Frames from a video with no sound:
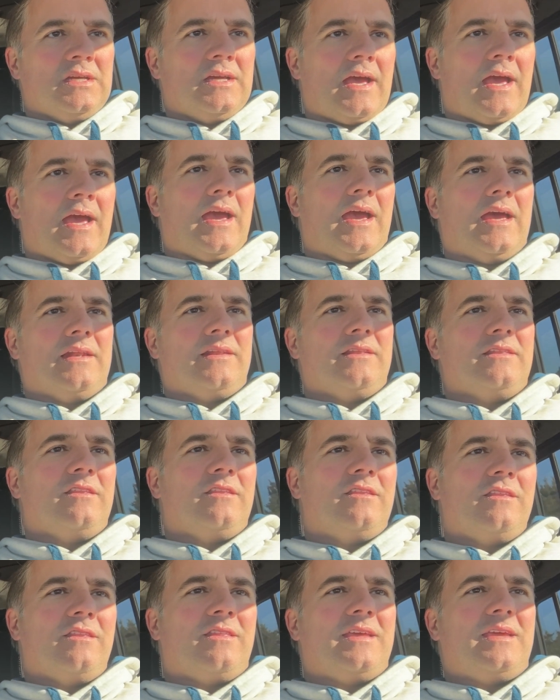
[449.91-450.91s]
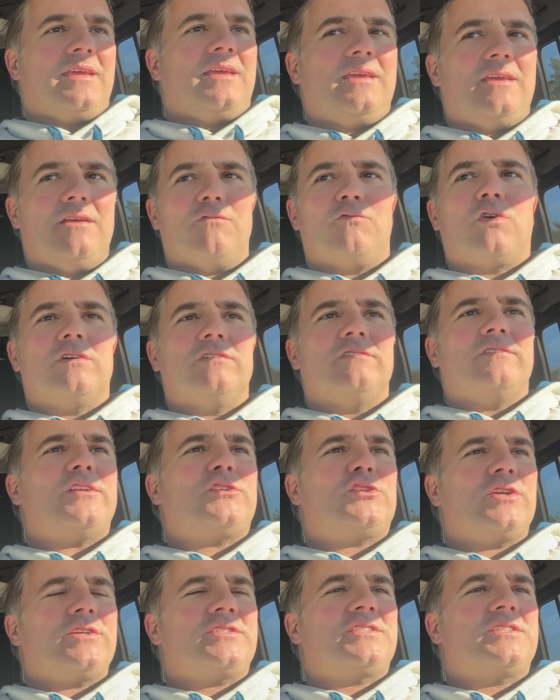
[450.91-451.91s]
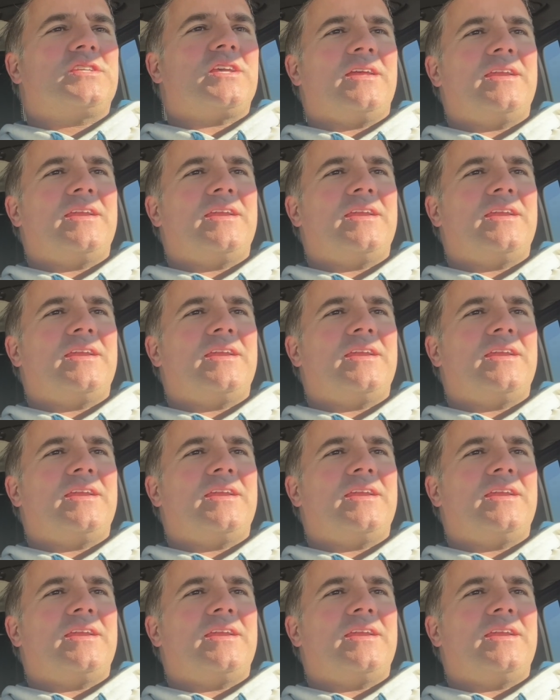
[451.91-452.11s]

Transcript: and the religious